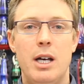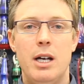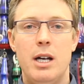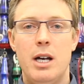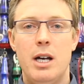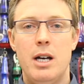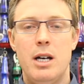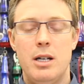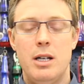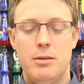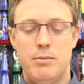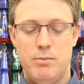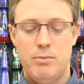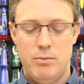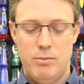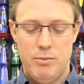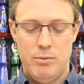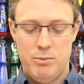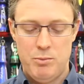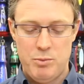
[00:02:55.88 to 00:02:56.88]

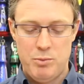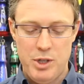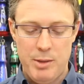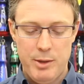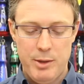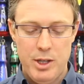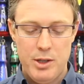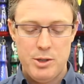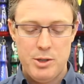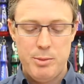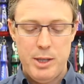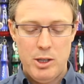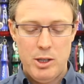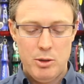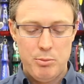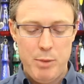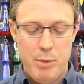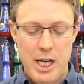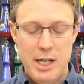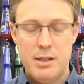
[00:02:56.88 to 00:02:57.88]
Some of those have been
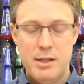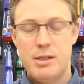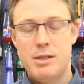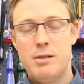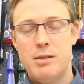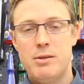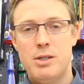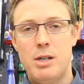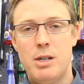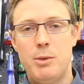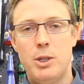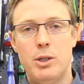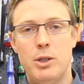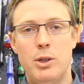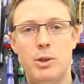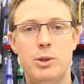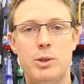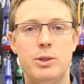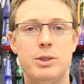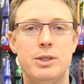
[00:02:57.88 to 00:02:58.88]
on baits, some on
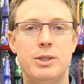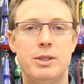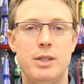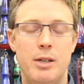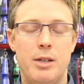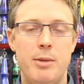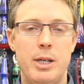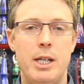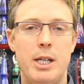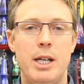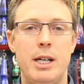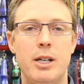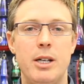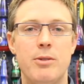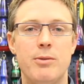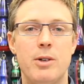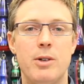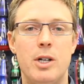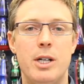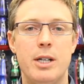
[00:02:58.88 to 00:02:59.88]
lures. They've been eating a
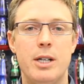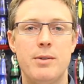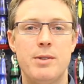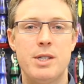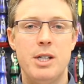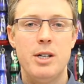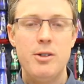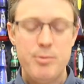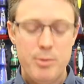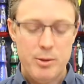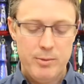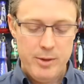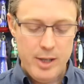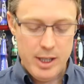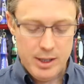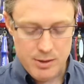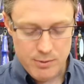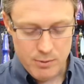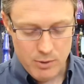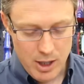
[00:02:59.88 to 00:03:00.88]
variety of stuff, but we
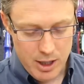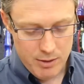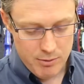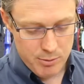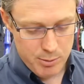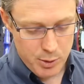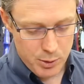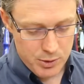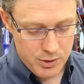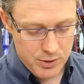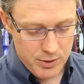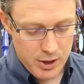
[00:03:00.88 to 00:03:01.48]
had some great reports